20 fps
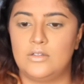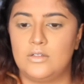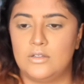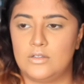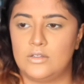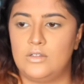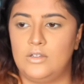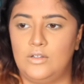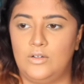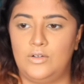
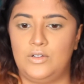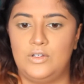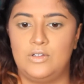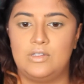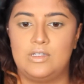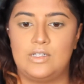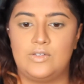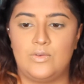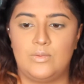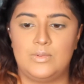So you've got to use
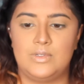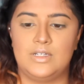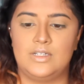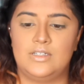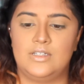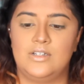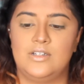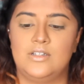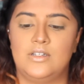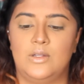this from
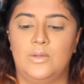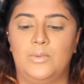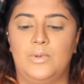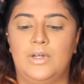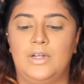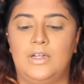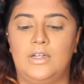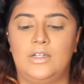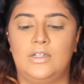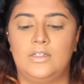distance,
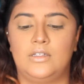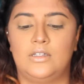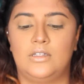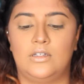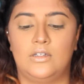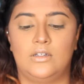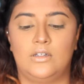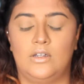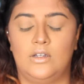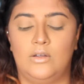
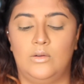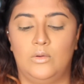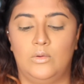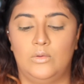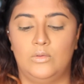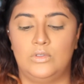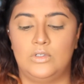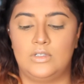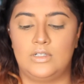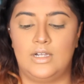otherwise it will
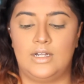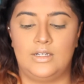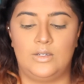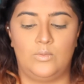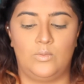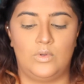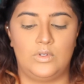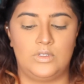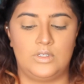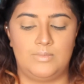just land in
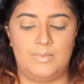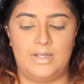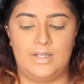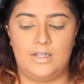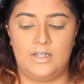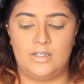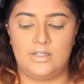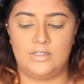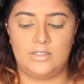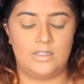one
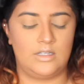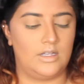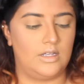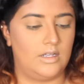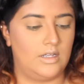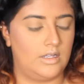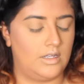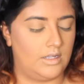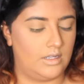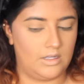space.
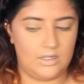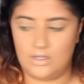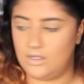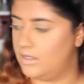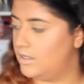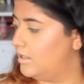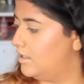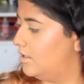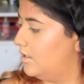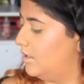
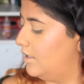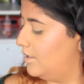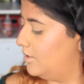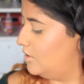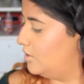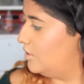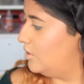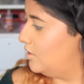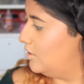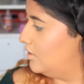I like
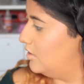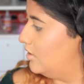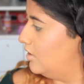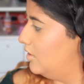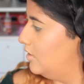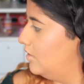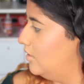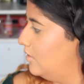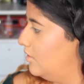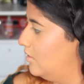to just
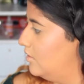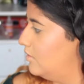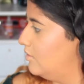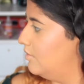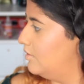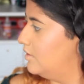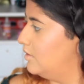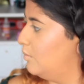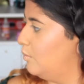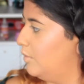do it
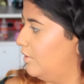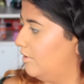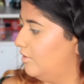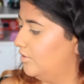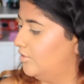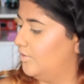somewhere else